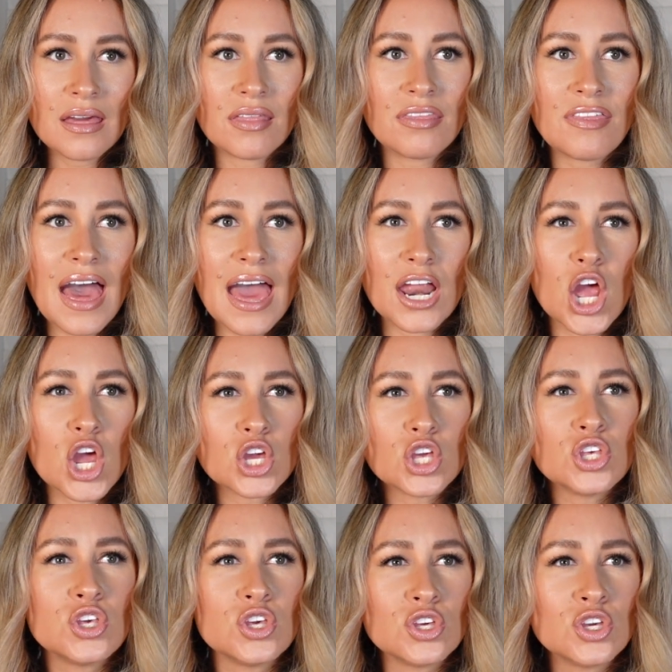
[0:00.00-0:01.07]
that,
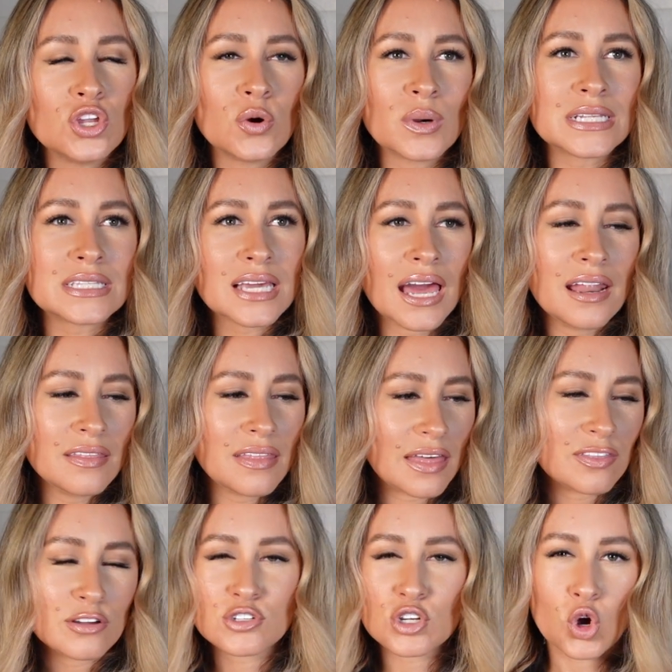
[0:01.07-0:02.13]
you know, it's kind of
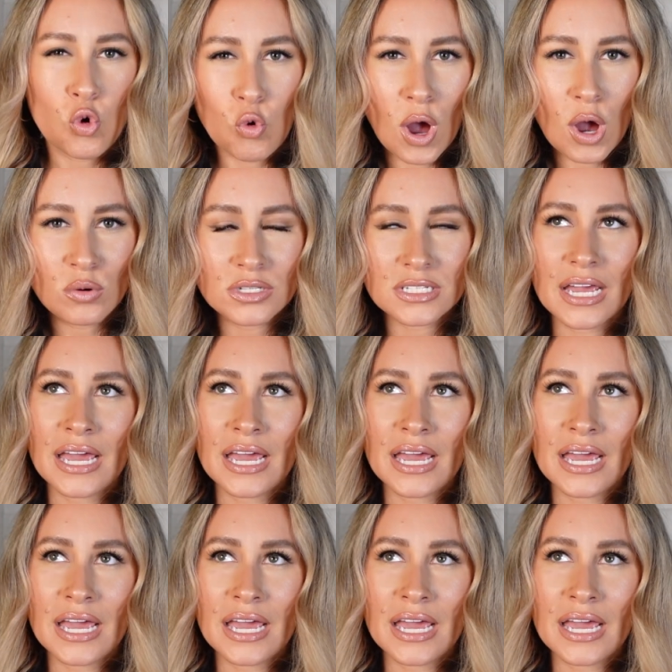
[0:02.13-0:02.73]
that there's a quote,